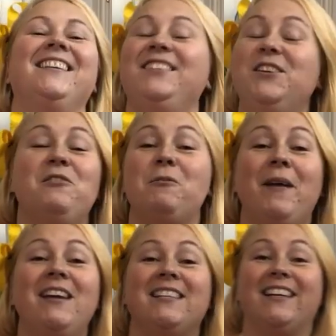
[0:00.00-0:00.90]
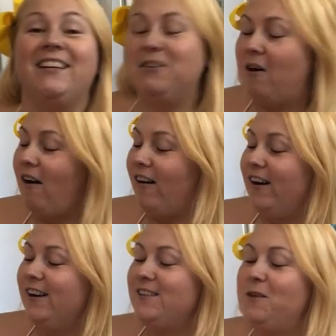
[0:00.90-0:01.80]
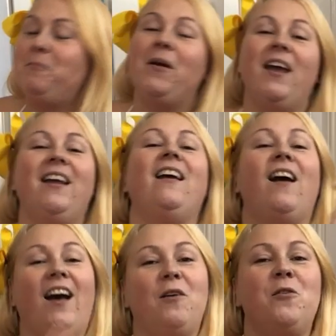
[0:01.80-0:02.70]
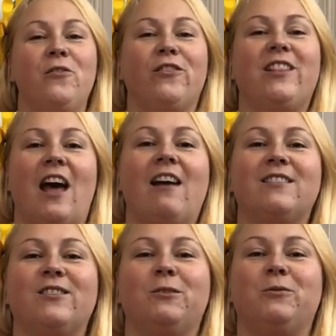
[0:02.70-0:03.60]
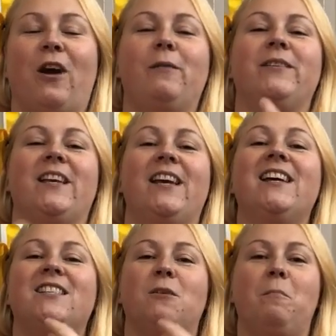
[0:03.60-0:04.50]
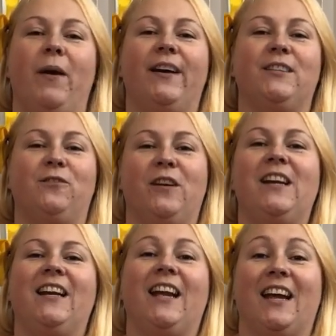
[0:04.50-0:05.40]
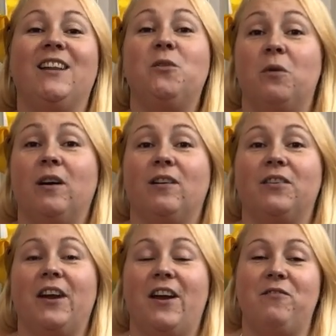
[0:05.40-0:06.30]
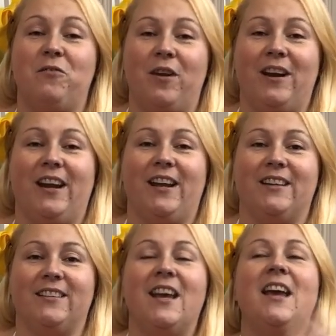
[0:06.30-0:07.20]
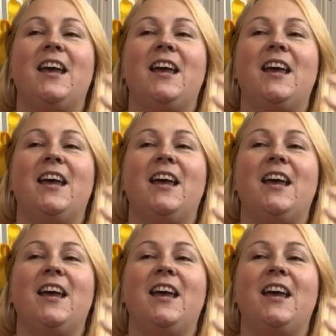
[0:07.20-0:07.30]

You're amazing. You are. To be at 100,000 subscribers, it is the best feeling in the world. It really is.